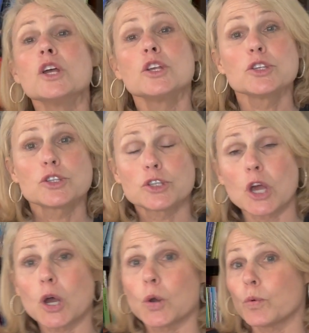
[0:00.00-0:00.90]

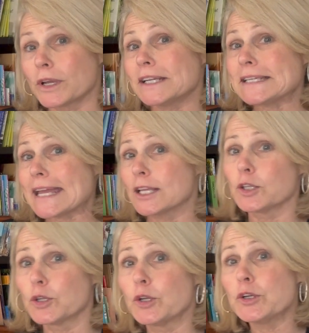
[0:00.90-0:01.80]
So we're going to take a
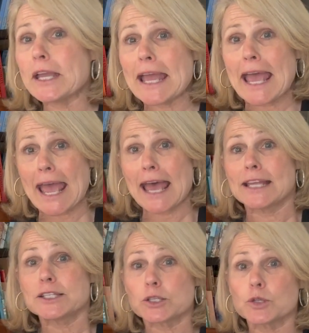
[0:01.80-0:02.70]
look
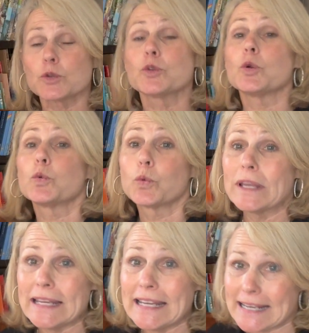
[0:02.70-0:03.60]
at the
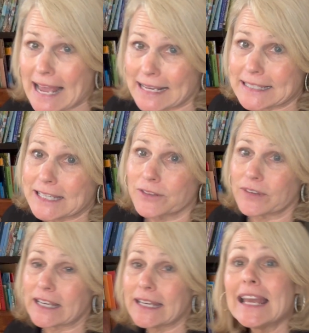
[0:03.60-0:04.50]
reading
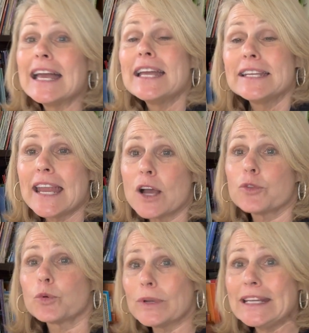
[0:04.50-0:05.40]
activity.
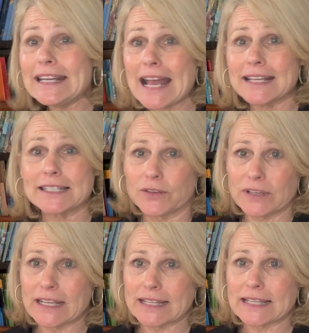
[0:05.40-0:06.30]
Now the reading
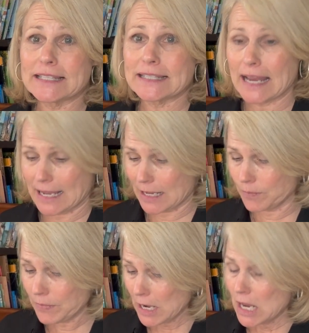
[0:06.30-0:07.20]
activity this
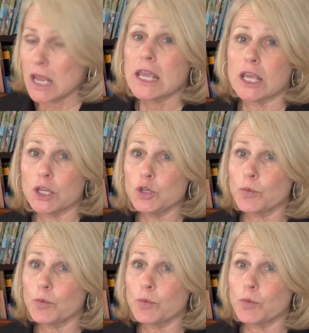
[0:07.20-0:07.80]
time, in your